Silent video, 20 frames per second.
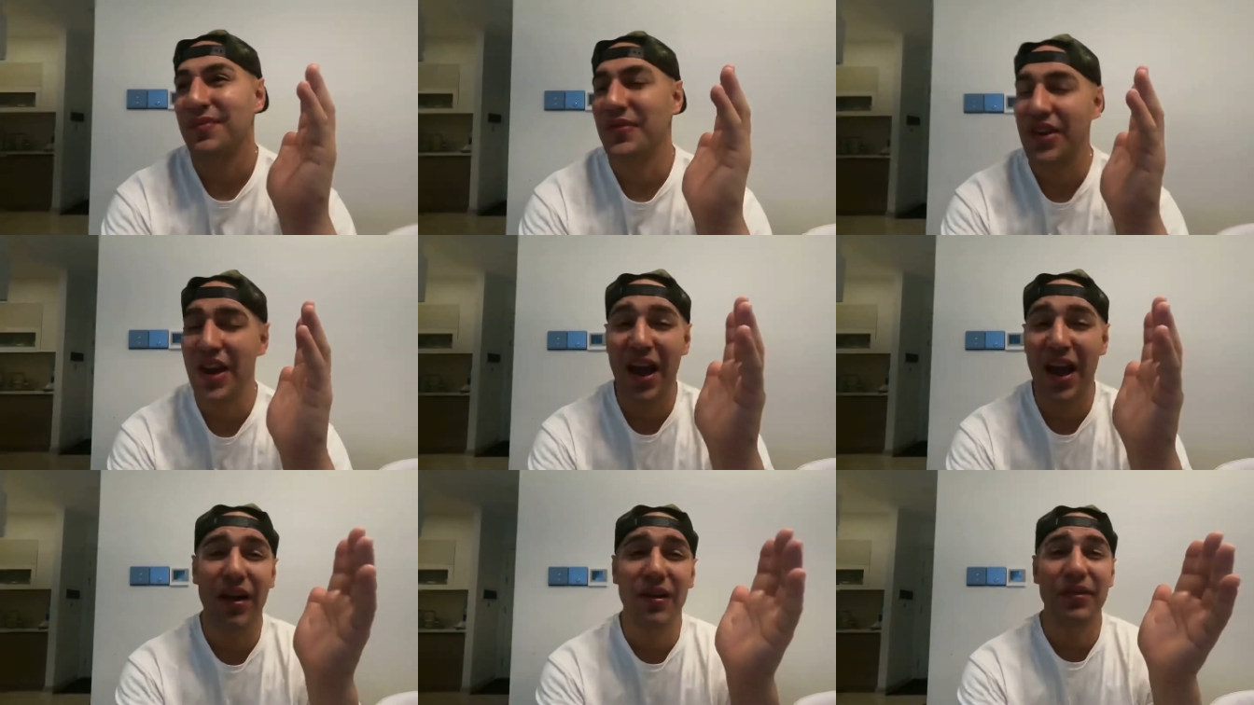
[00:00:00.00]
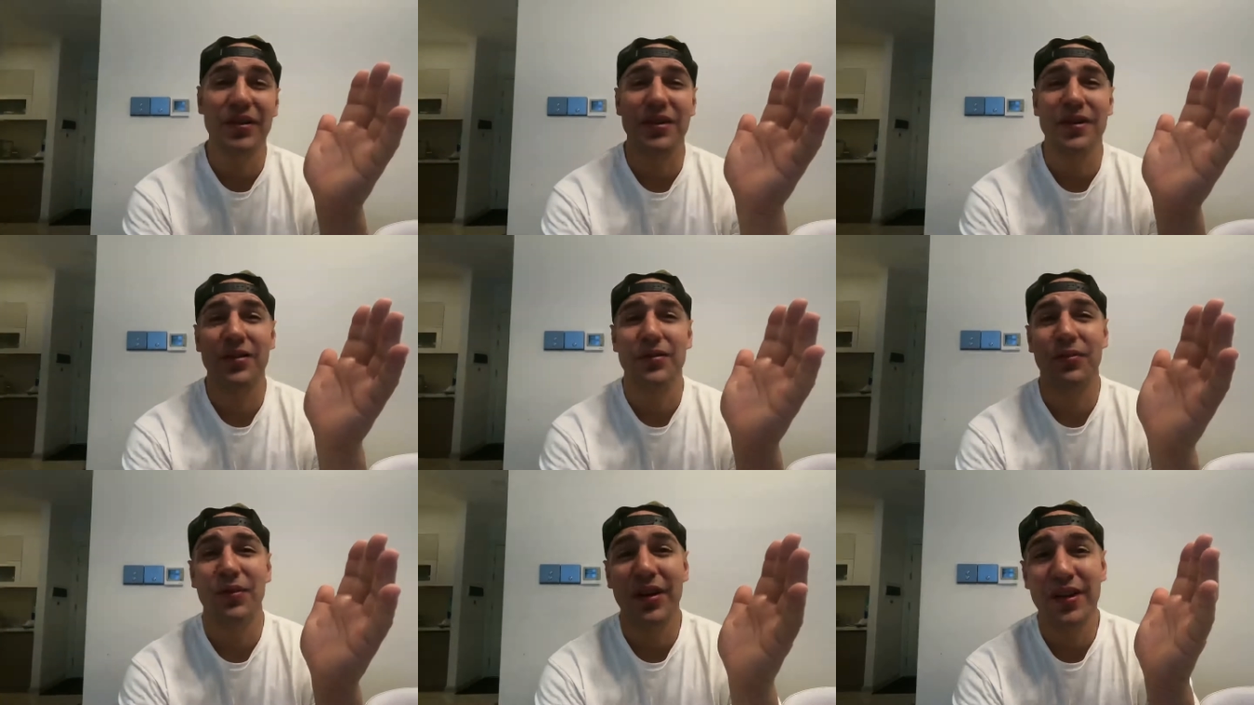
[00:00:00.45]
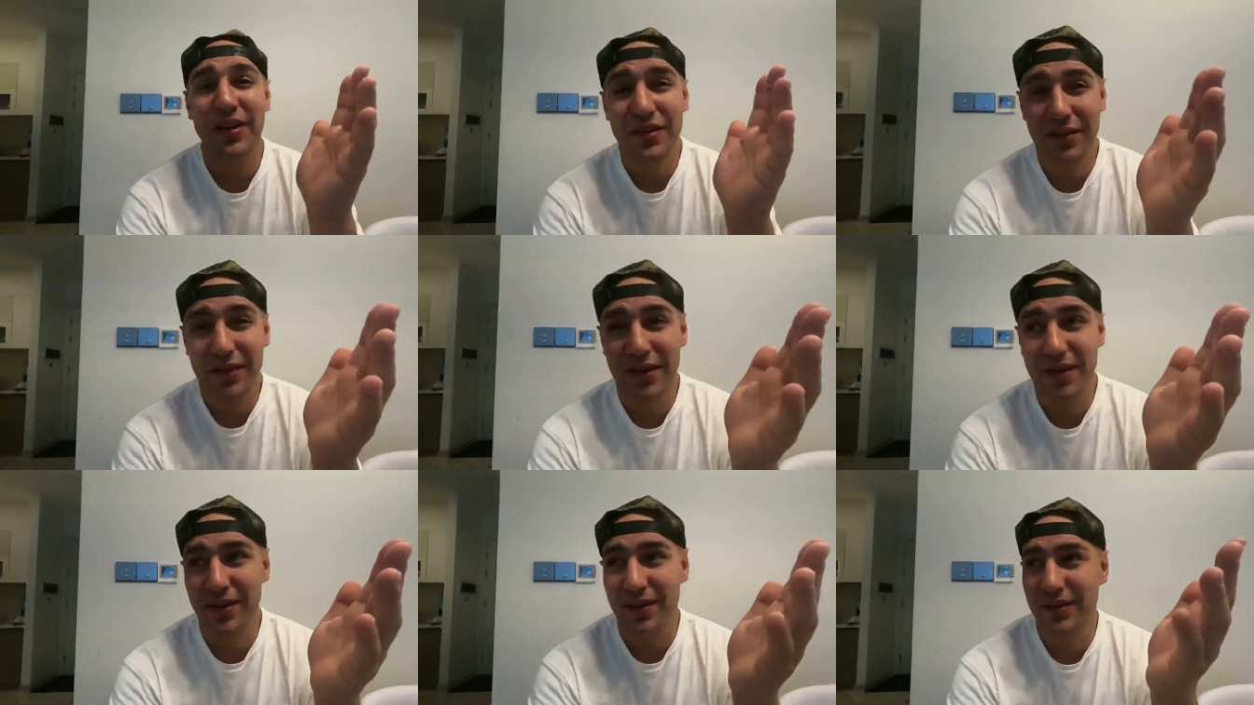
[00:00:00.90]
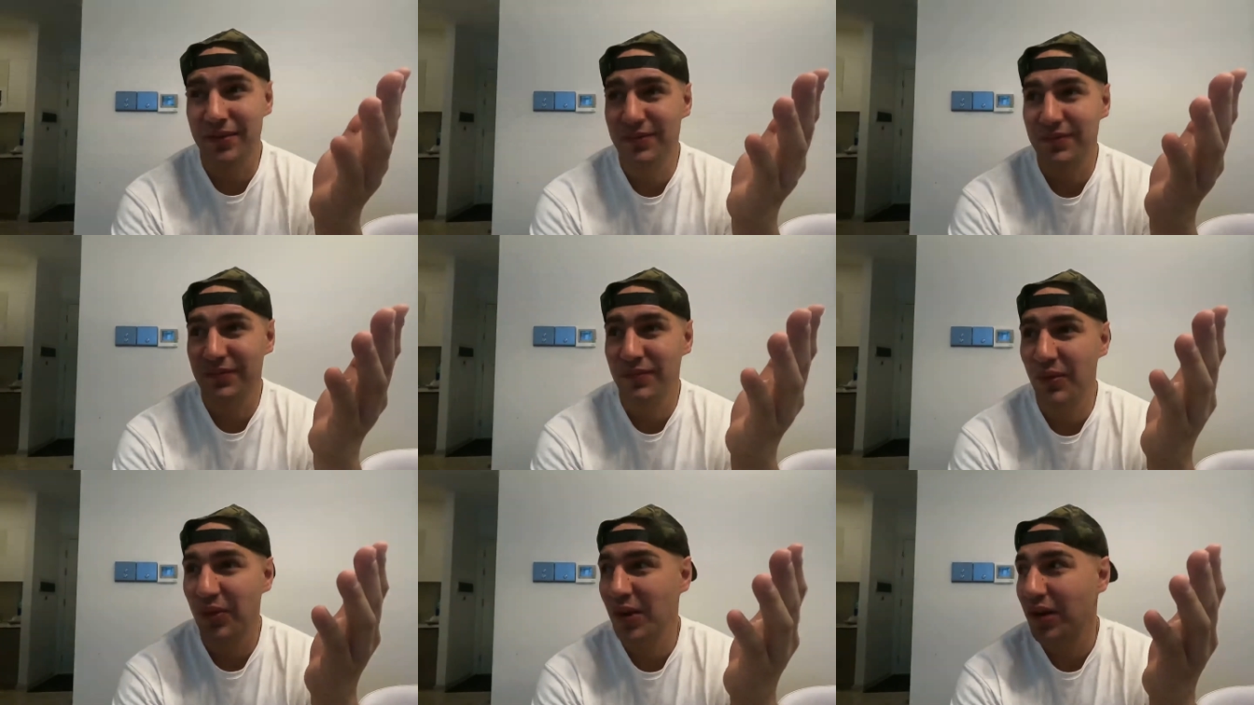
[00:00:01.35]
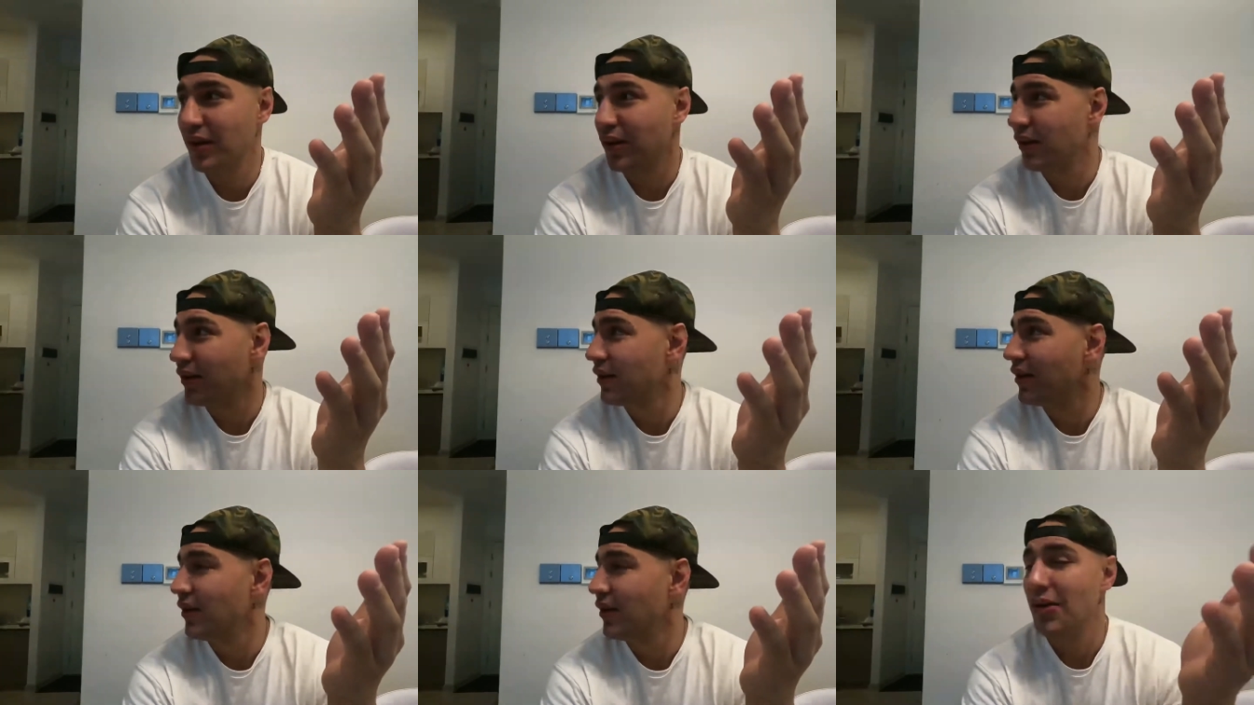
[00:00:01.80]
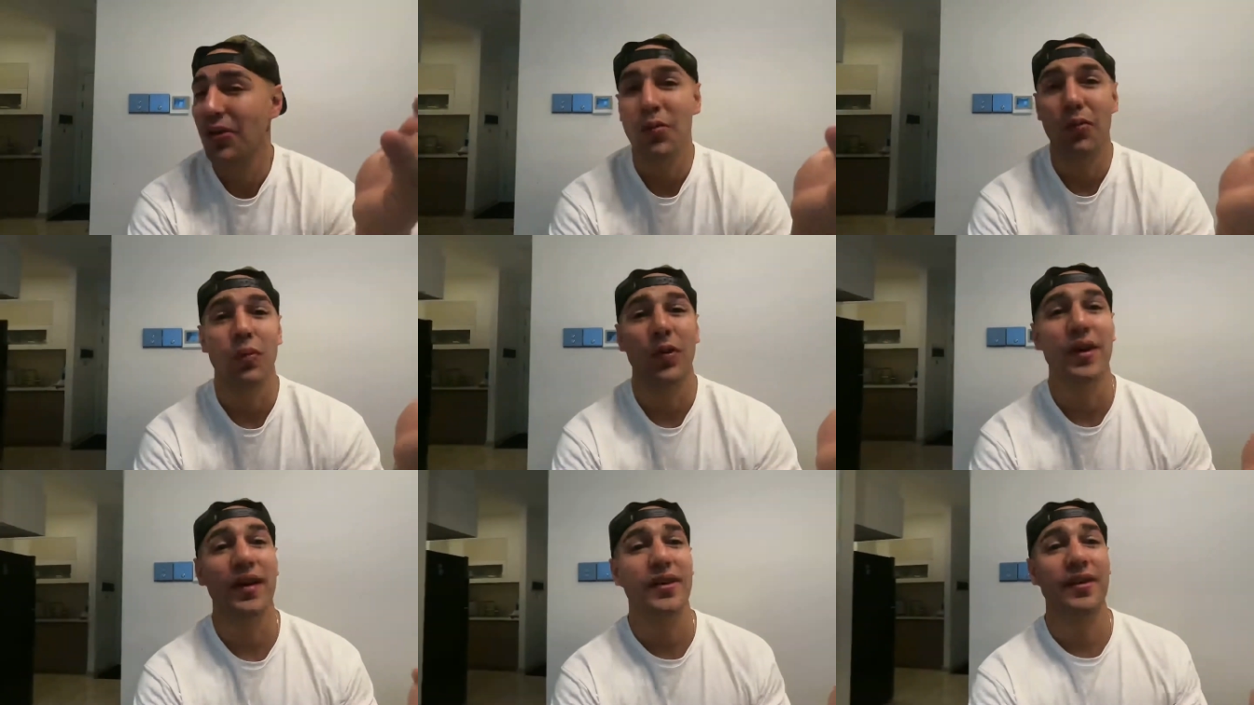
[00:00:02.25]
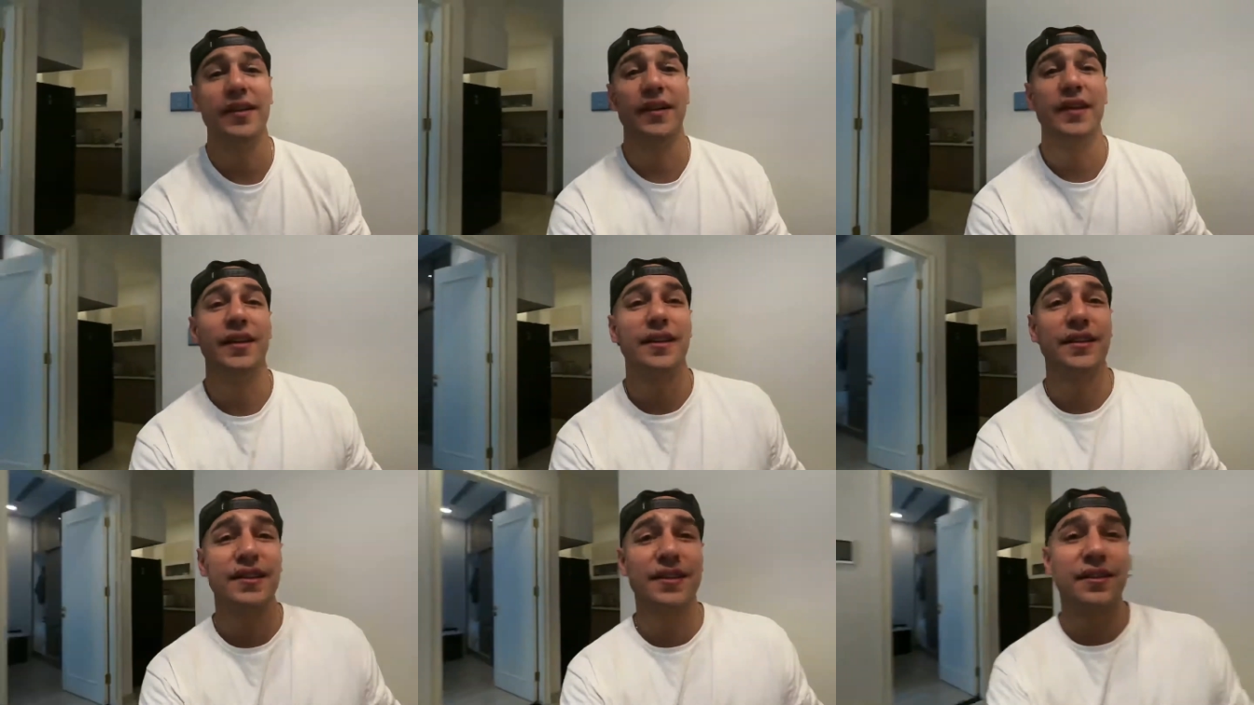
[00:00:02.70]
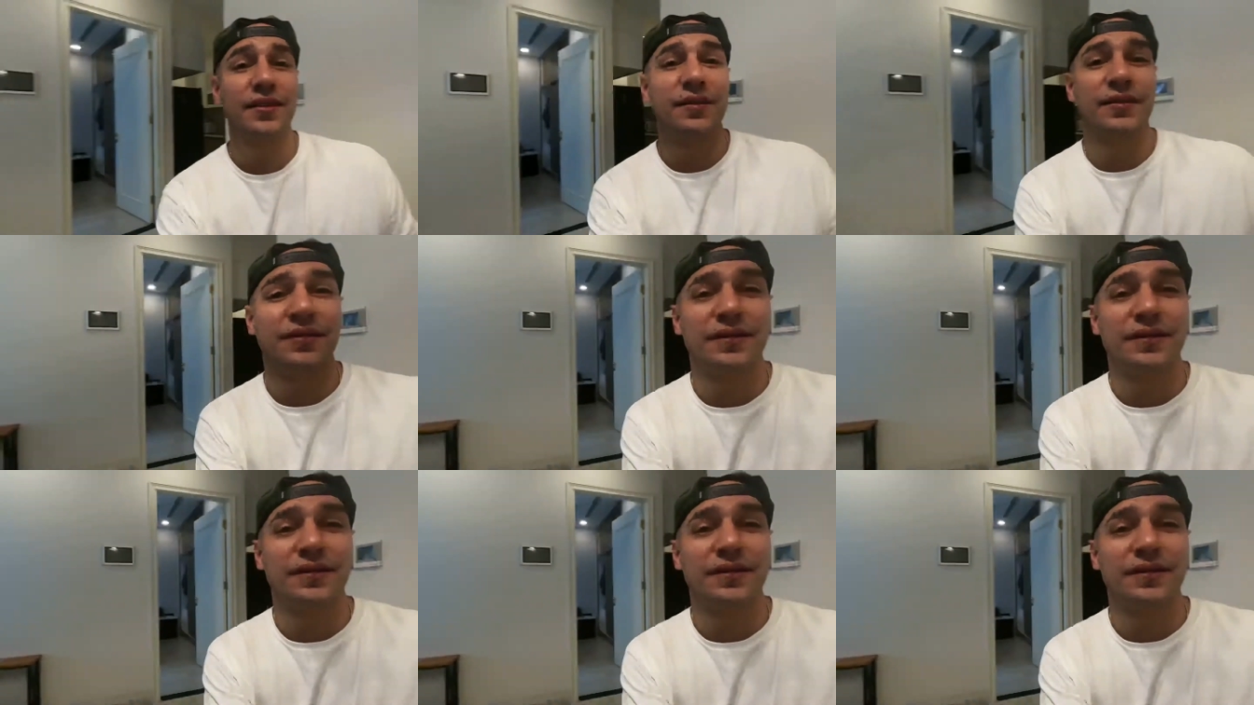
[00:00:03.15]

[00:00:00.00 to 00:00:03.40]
now you're wondering, well, what does